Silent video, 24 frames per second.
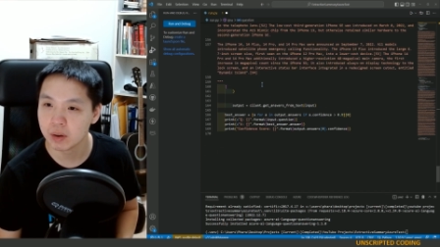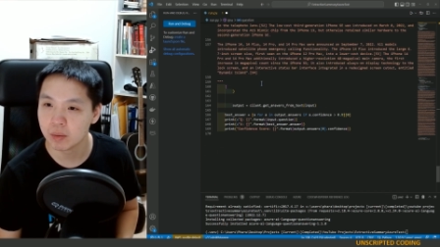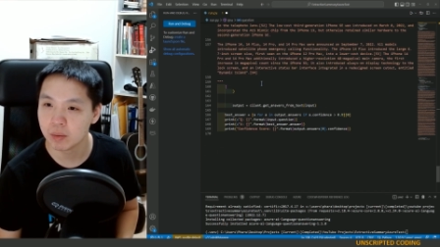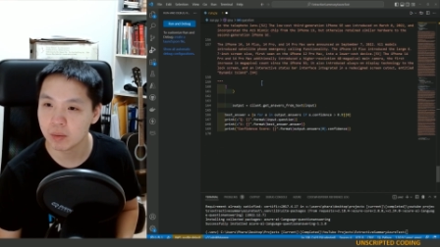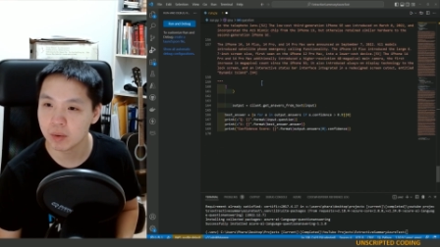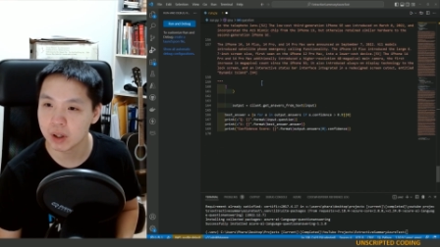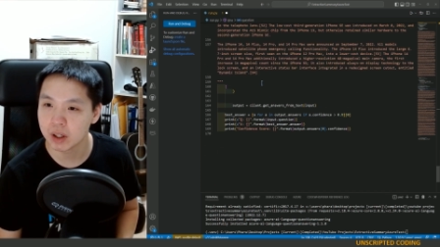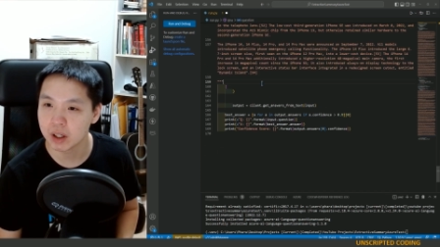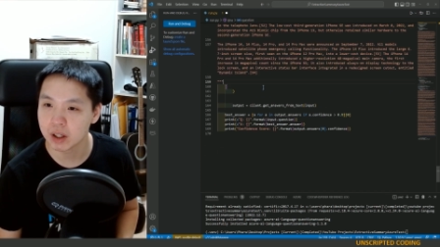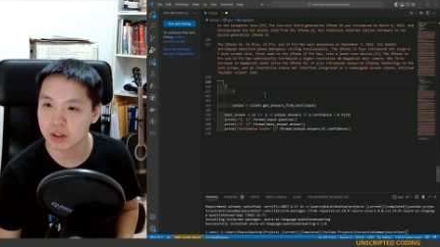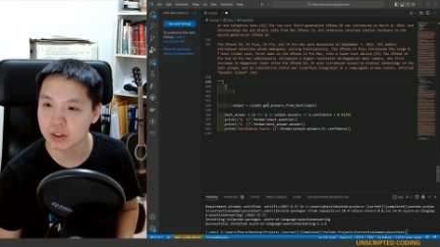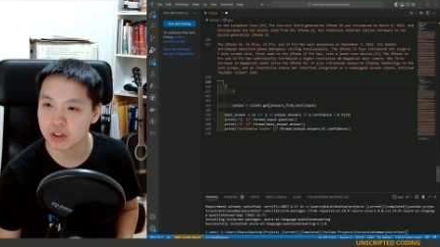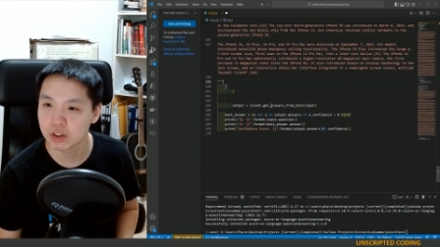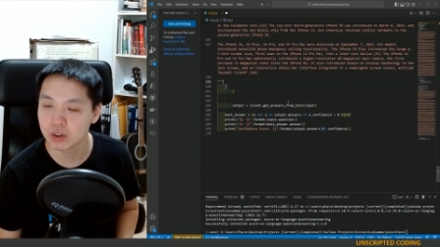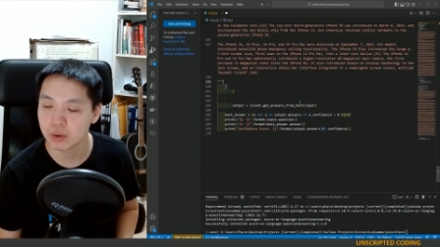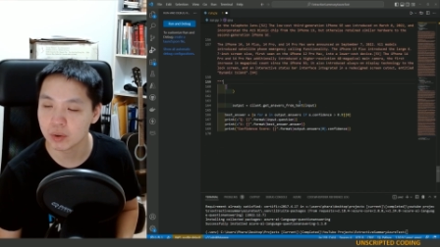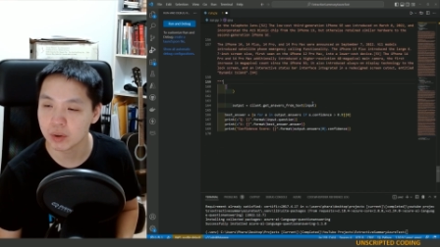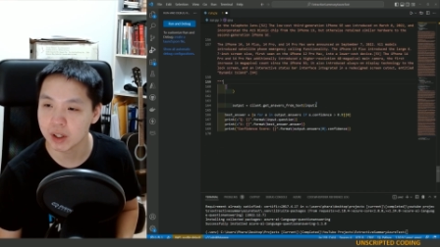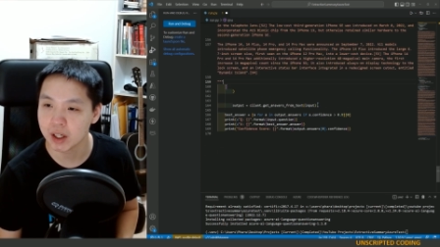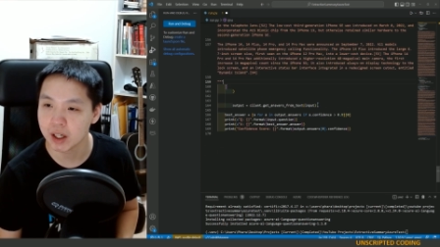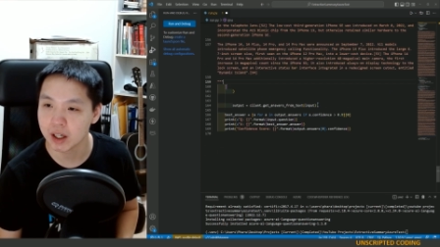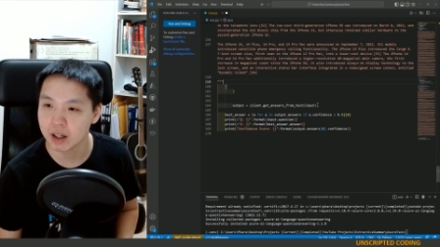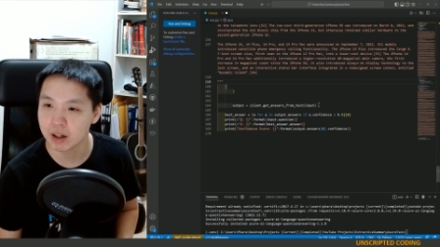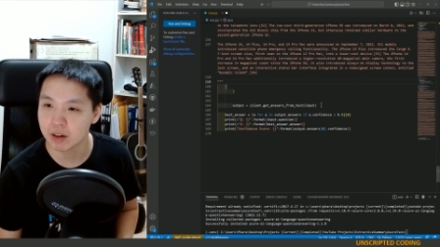What else do
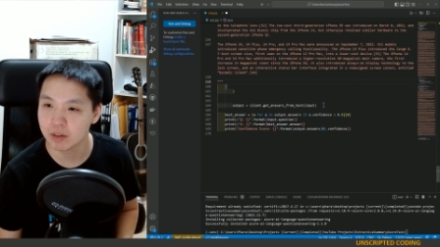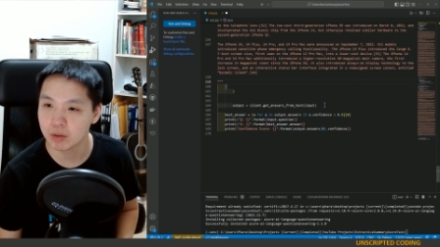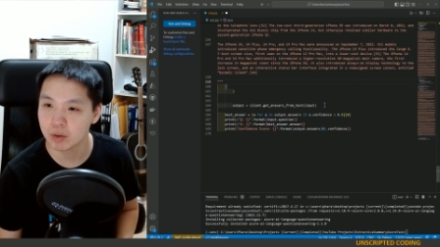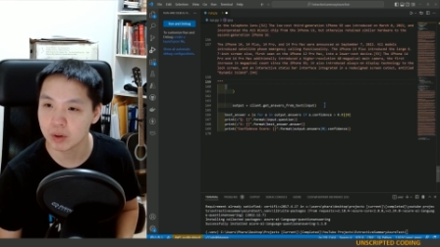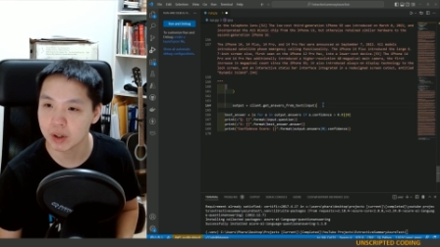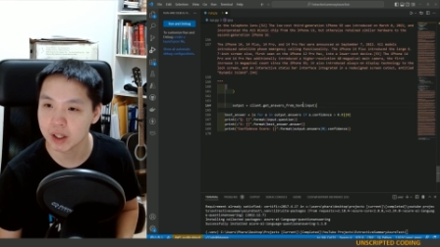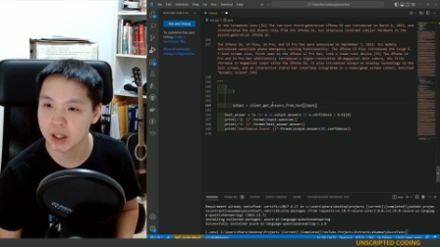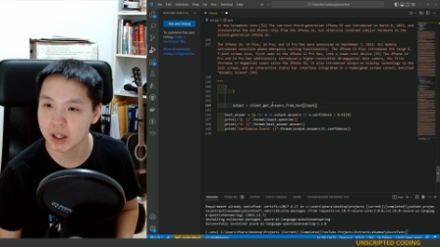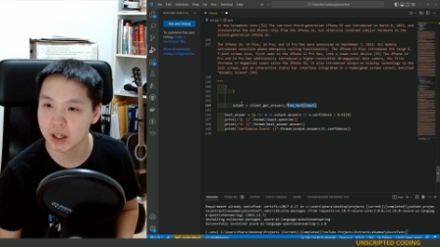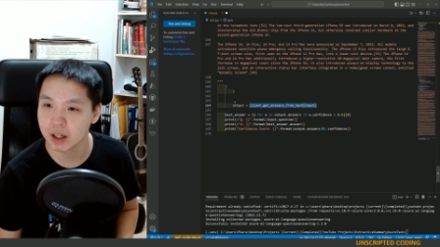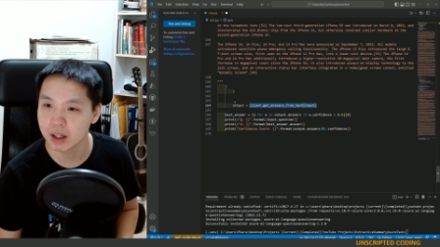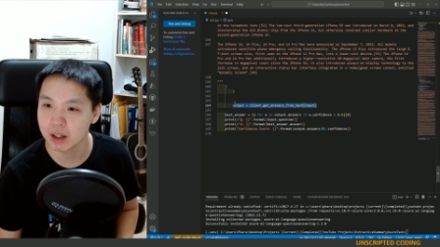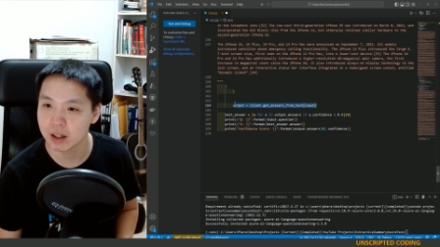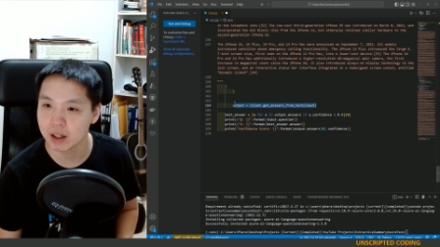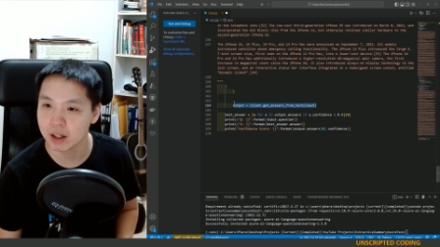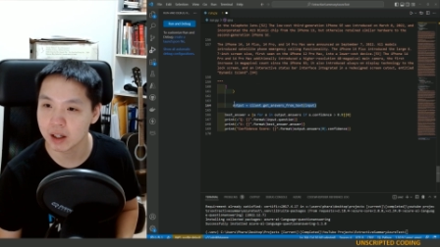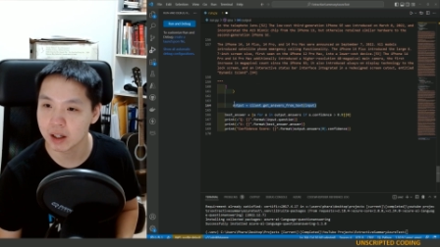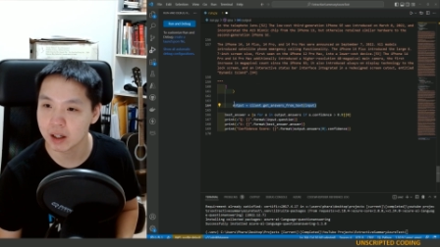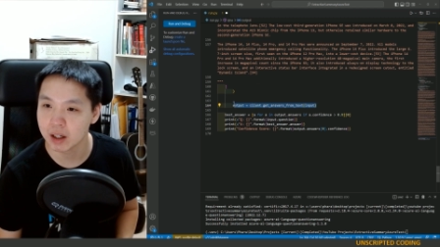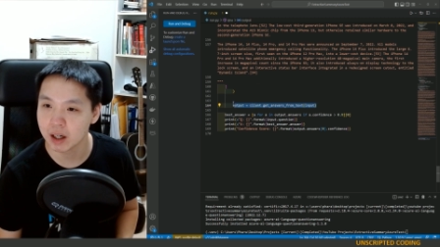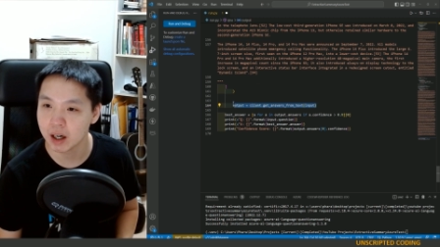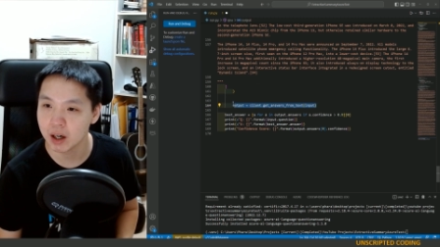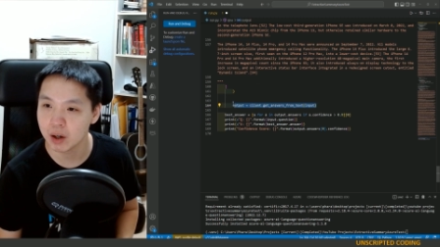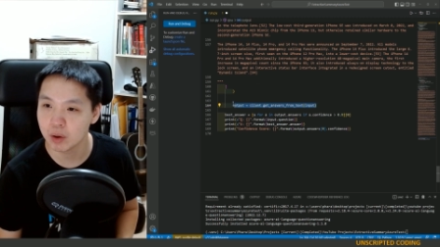we have? We get
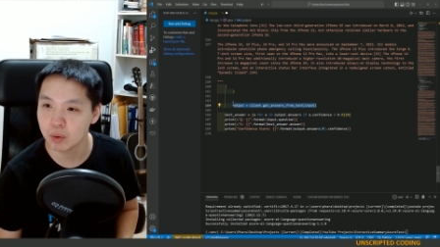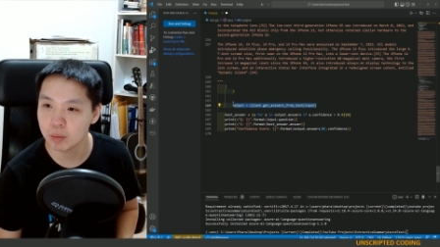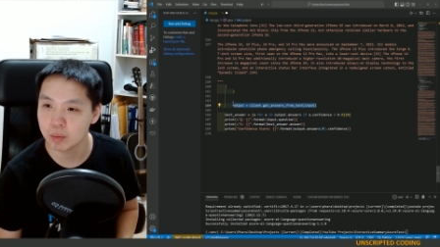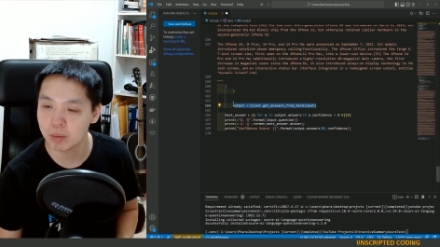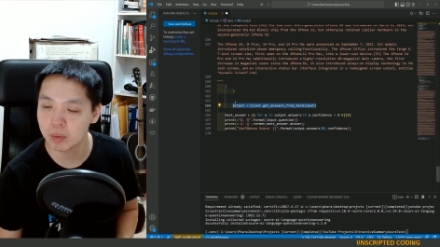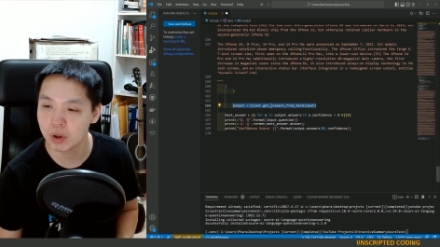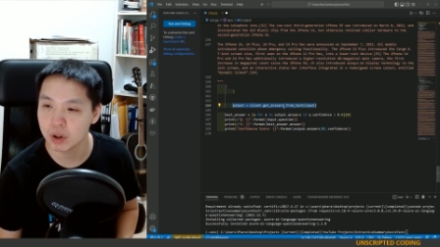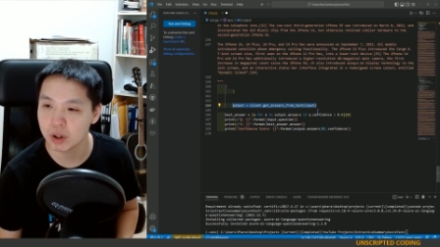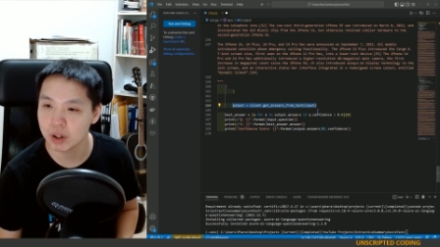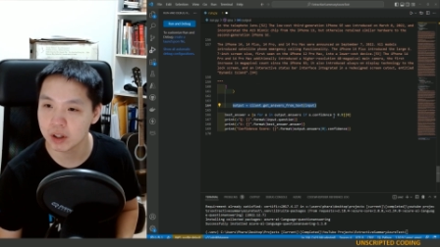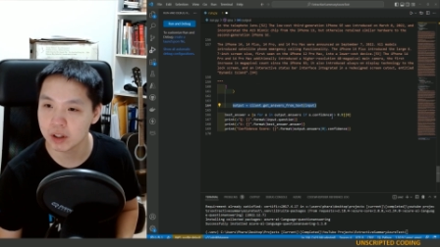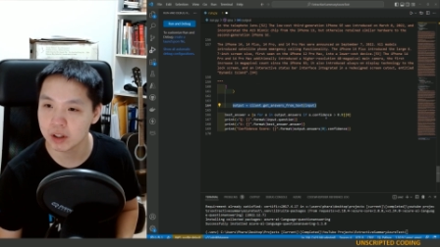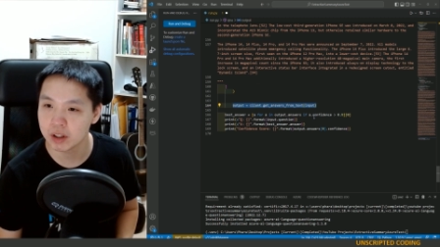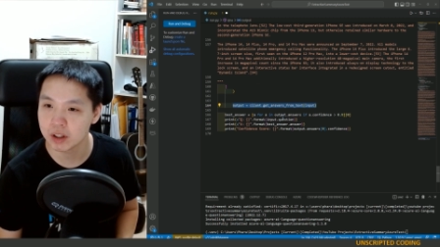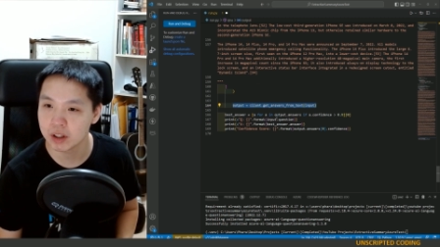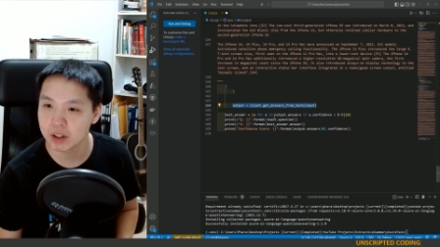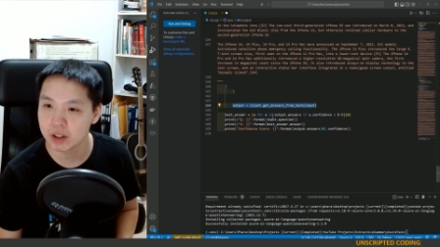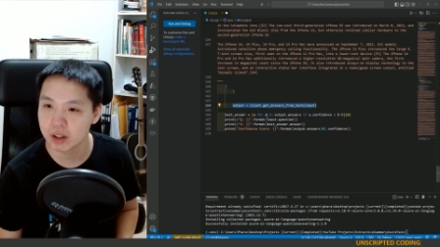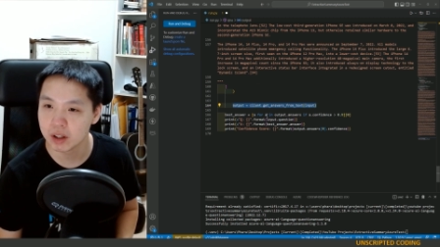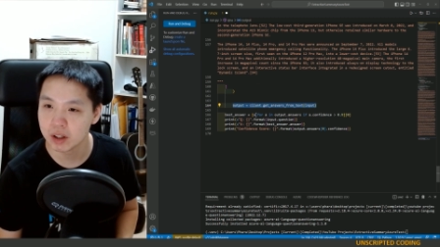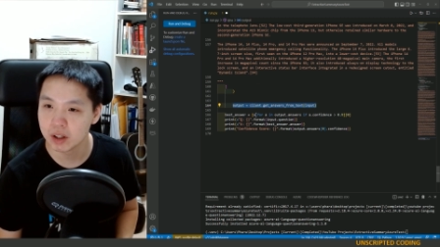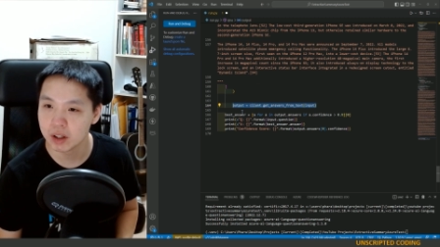an output